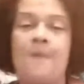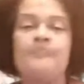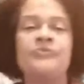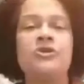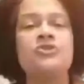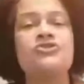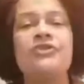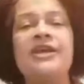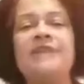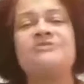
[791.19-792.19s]
your
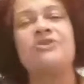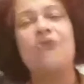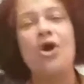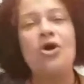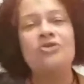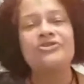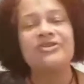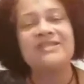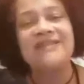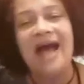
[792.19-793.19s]
dreams, your goals, your
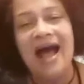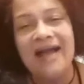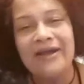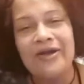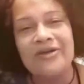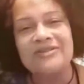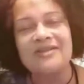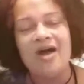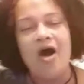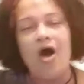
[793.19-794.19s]
desires,
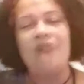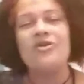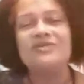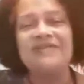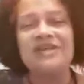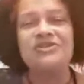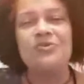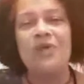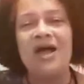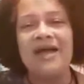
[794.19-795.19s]
all those things you
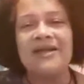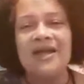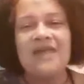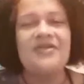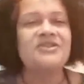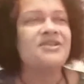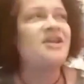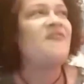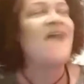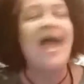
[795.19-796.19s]
want. There's
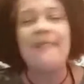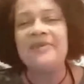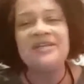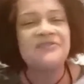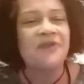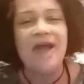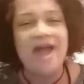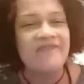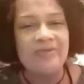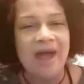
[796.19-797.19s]
enough happiness for
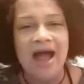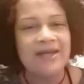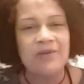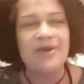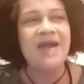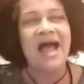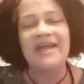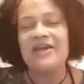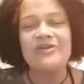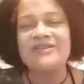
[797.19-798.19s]
everybody. We're not
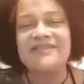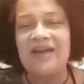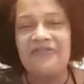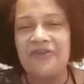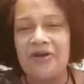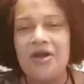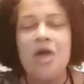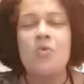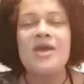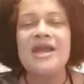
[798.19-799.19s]
here to suffer.
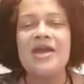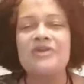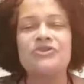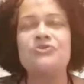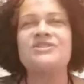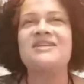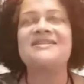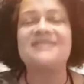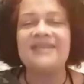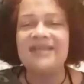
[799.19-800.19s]
We're here to
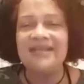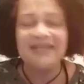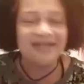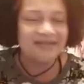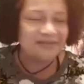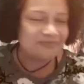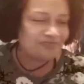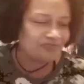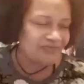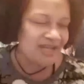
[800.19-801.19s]
succeed
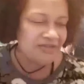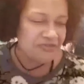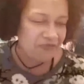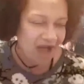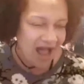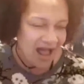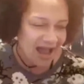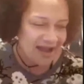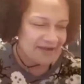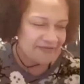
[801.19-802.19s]
and thrive.